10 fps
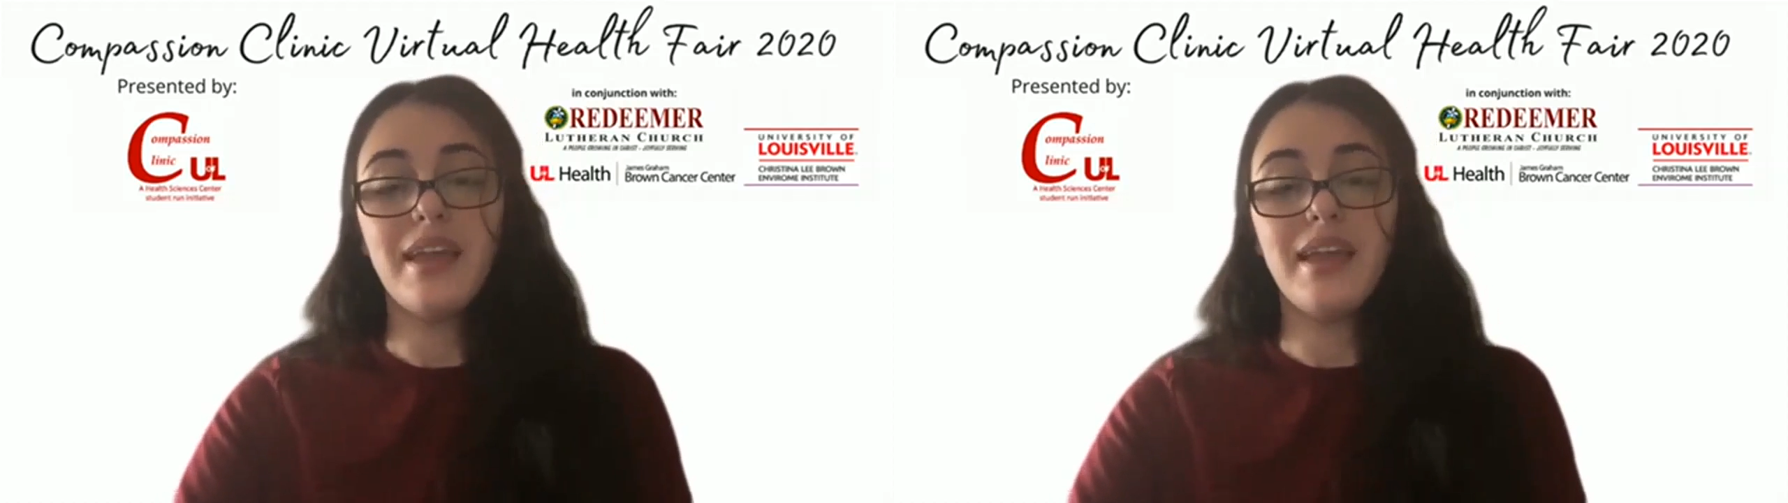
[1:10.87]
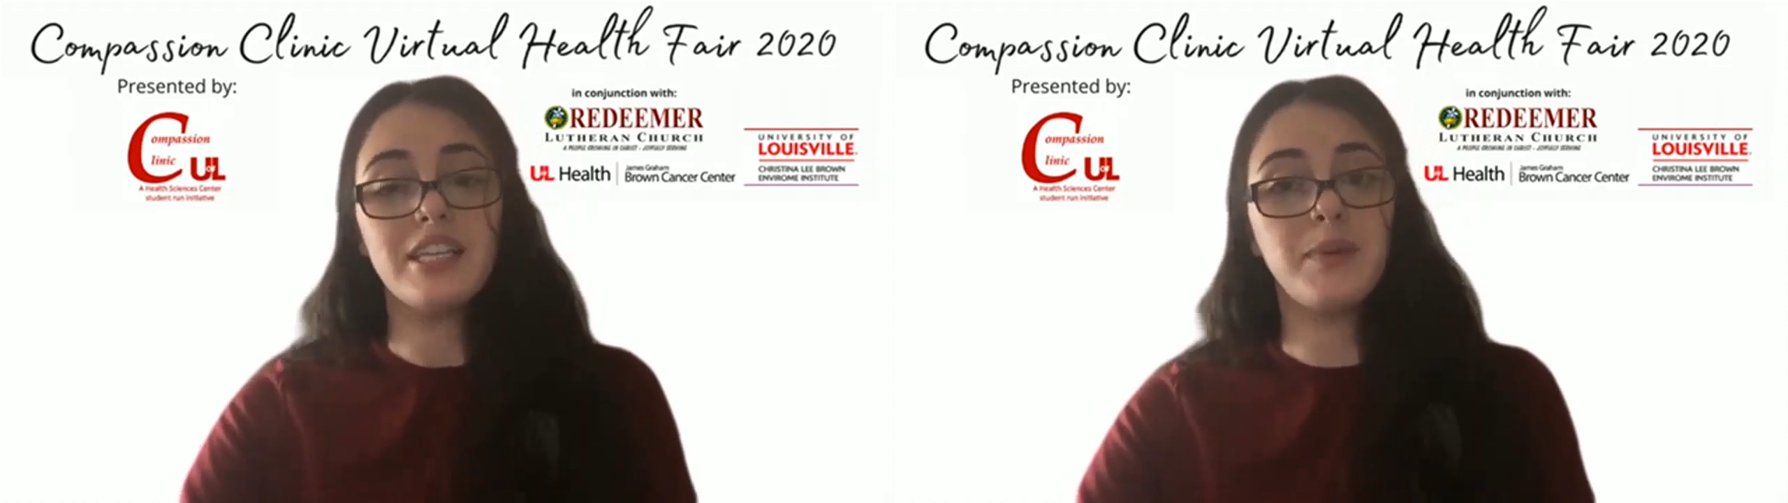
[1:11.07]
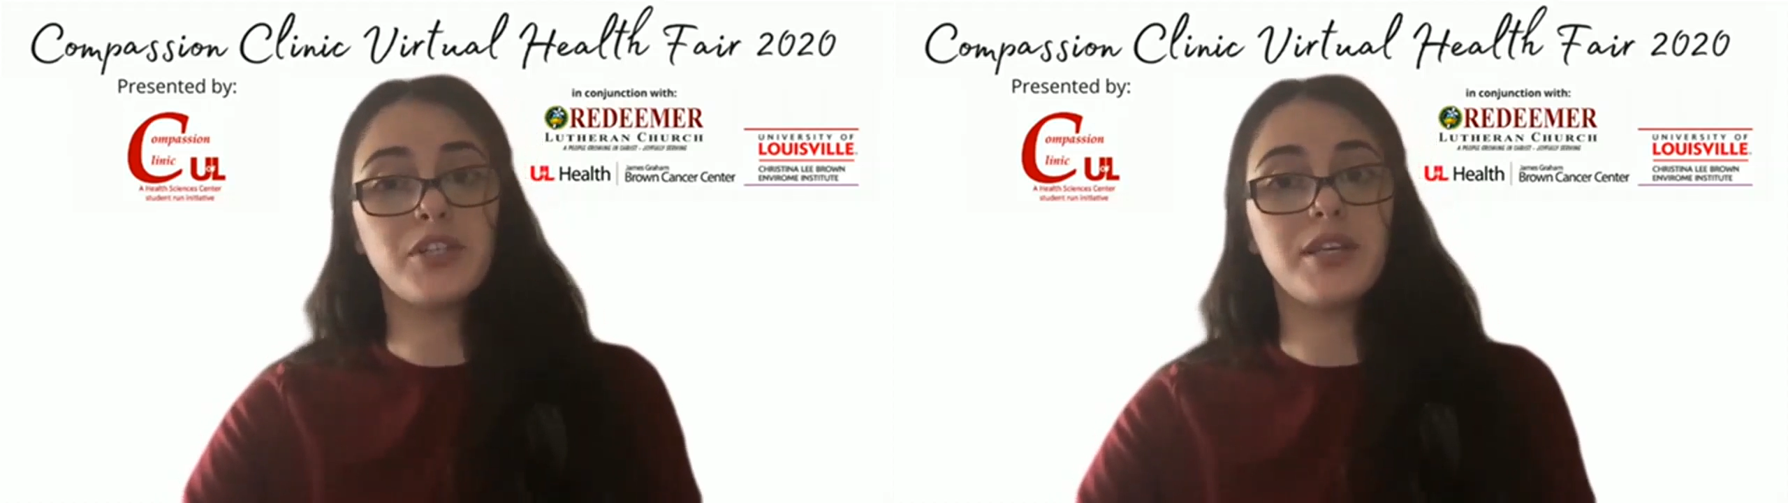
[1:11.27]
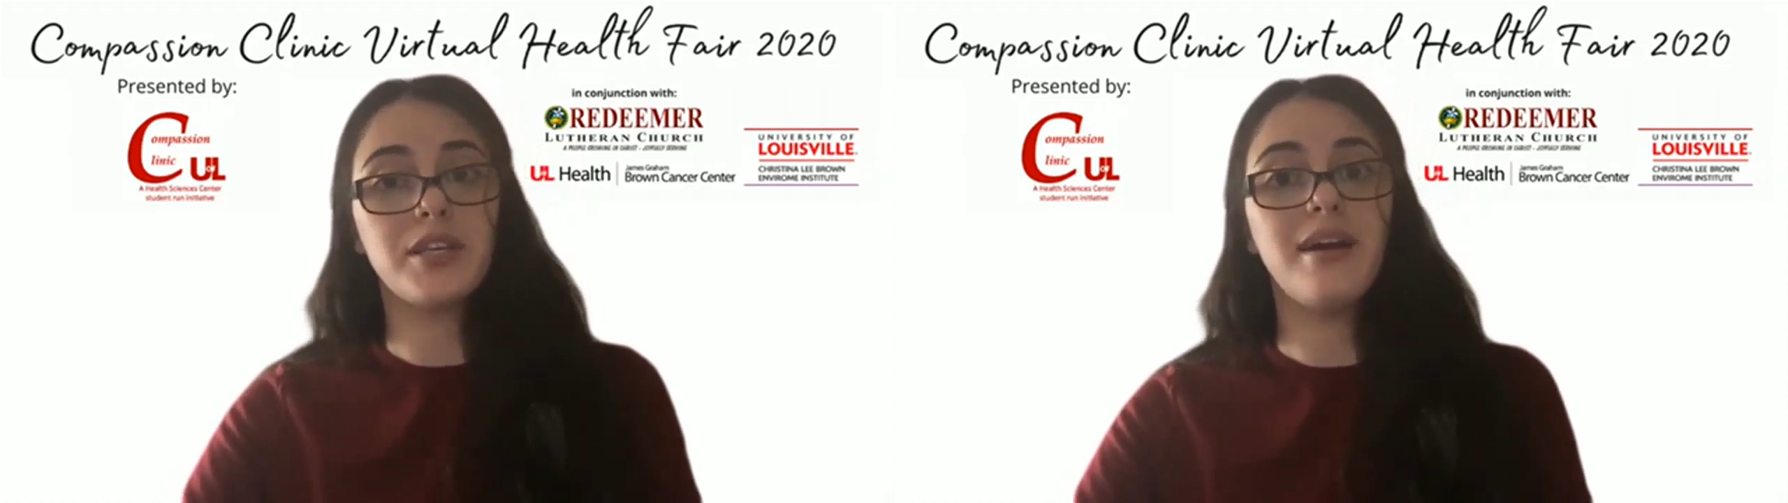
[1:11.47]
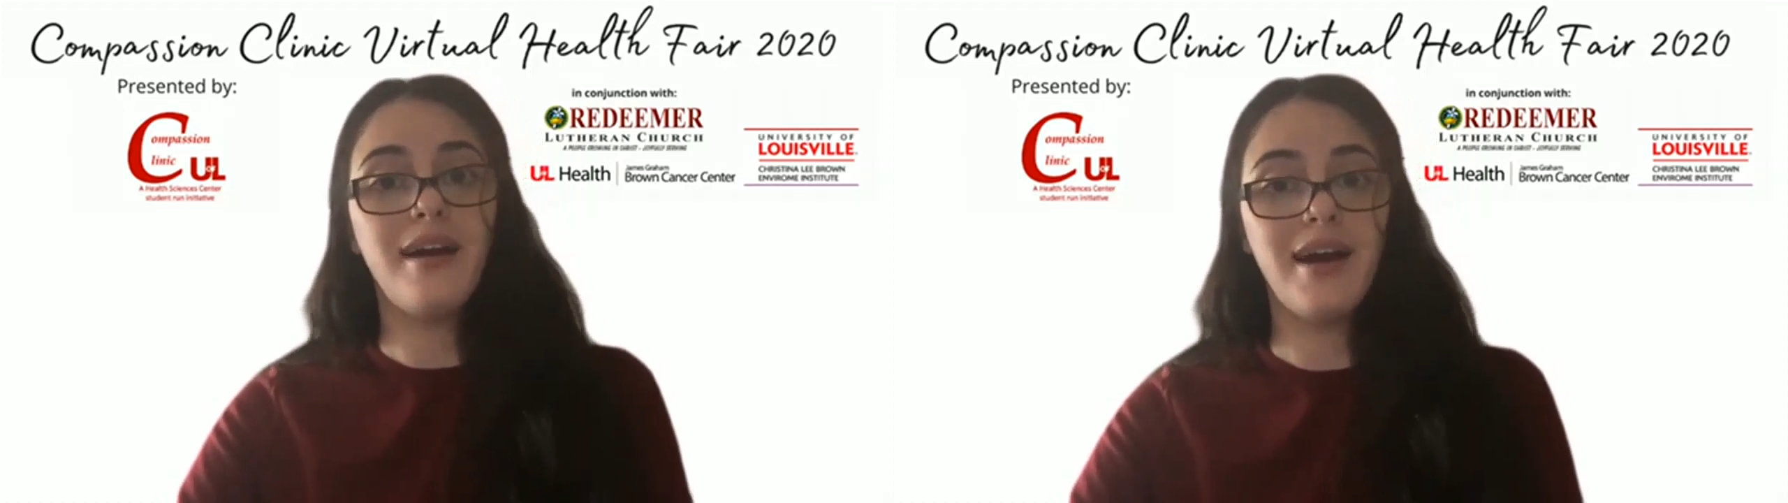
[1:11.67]
and
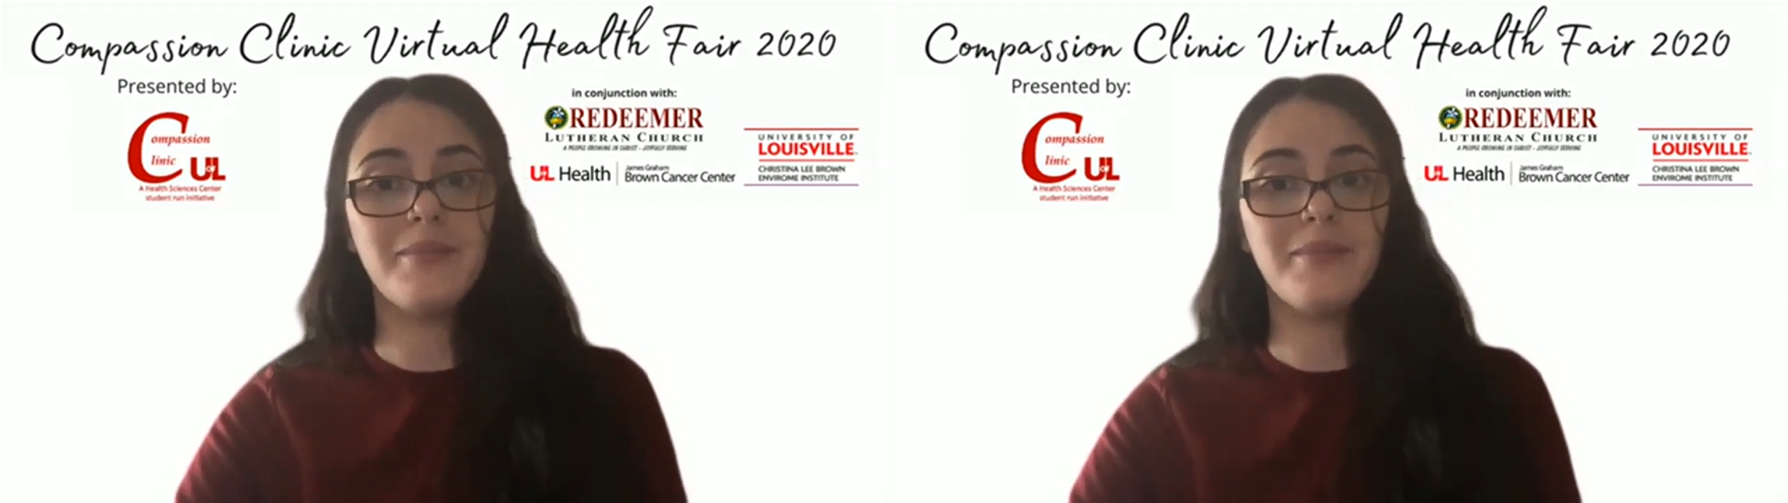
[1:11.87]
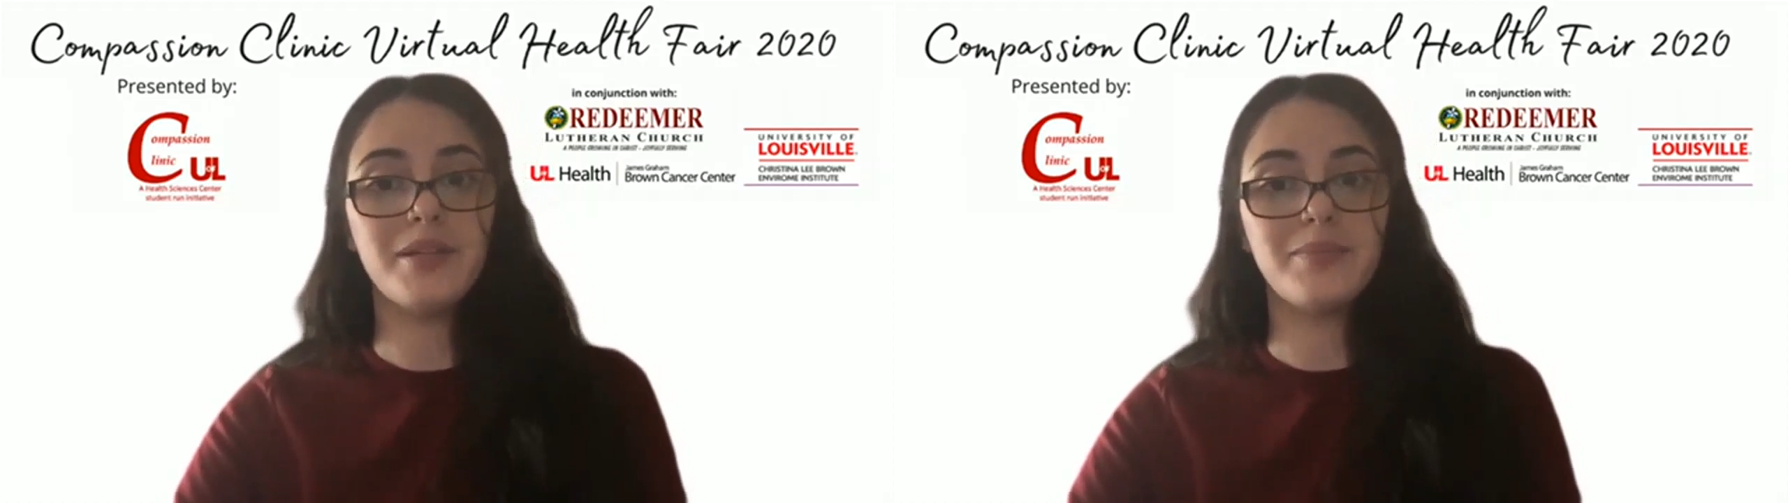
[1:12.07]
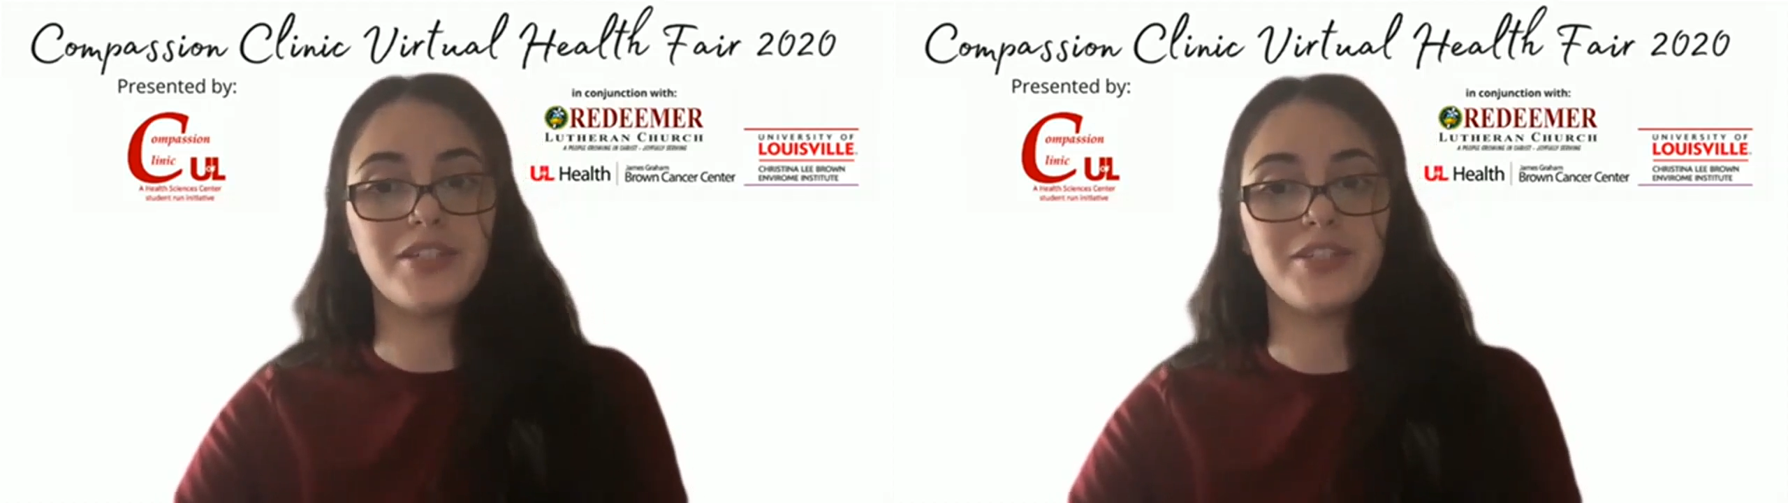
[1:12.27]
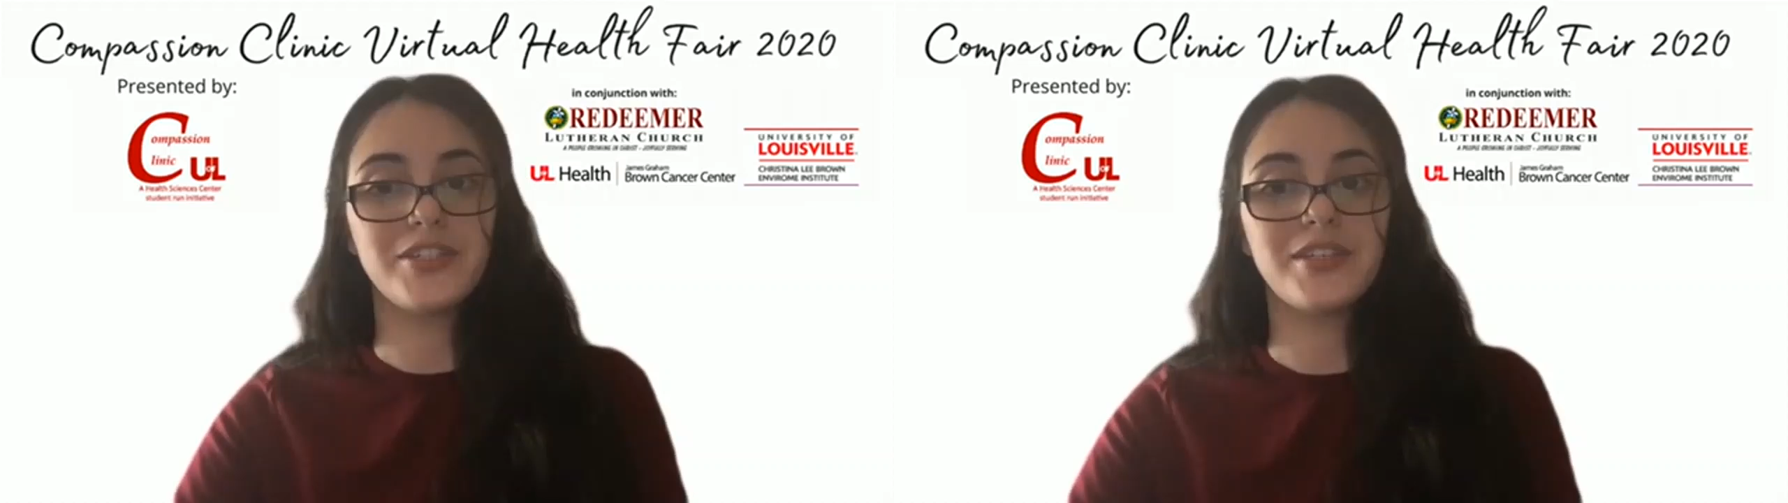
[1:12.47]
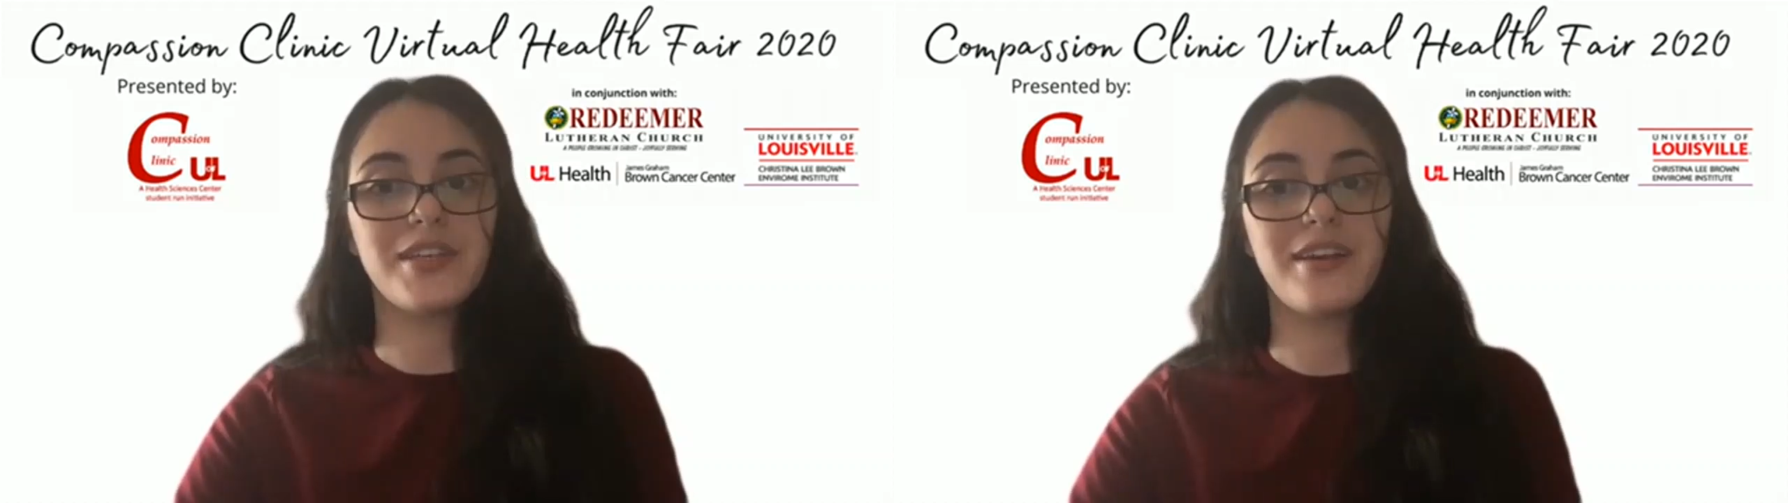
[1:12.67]
especially high blood pressure,